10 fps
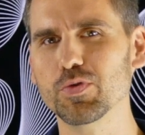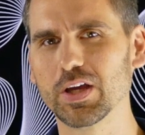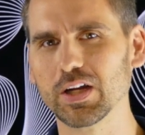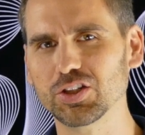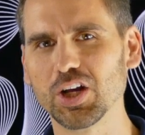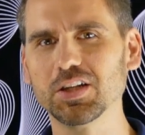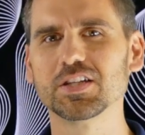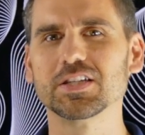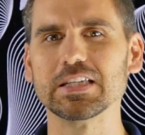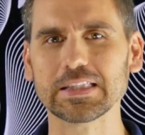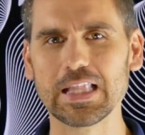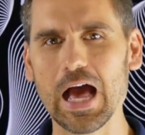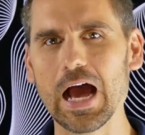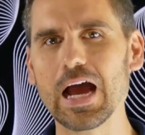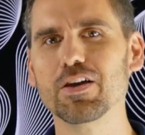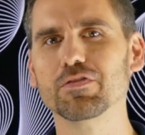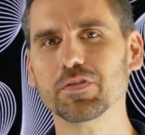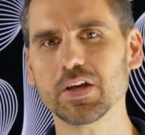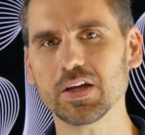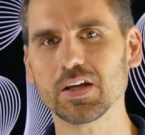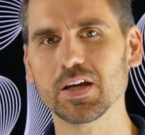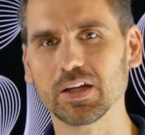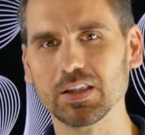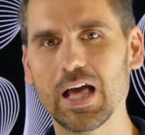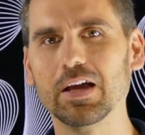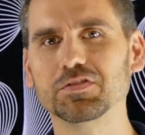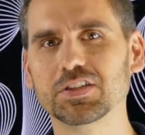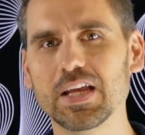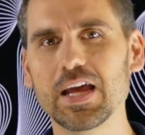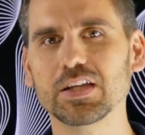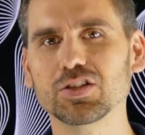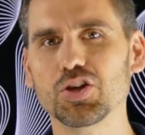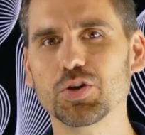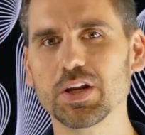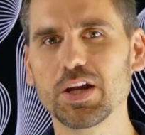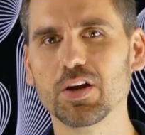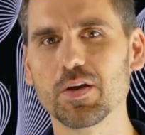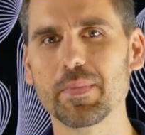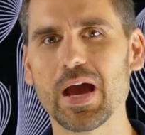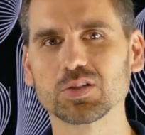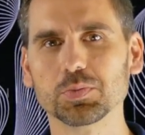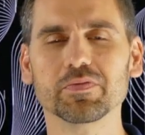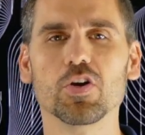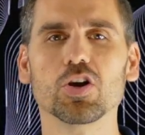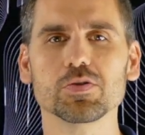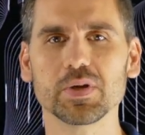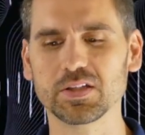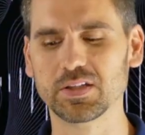you can adjust this in a live setting so you can hear the maximum volume and